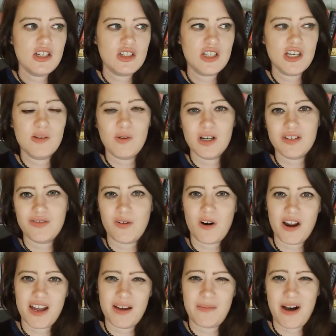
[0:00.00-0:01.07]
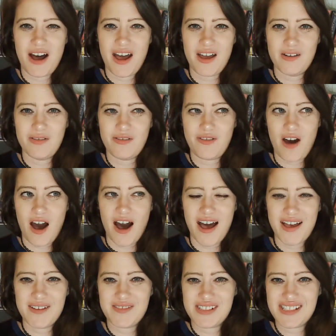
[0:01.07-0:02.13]
She worked for
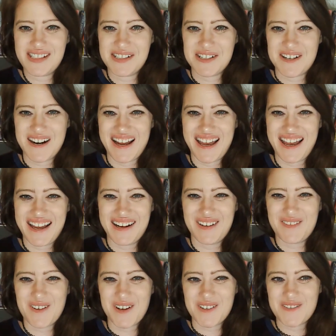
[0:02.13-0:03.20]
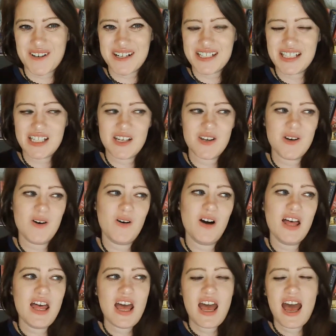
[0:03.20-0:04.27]
MI5 during World War II,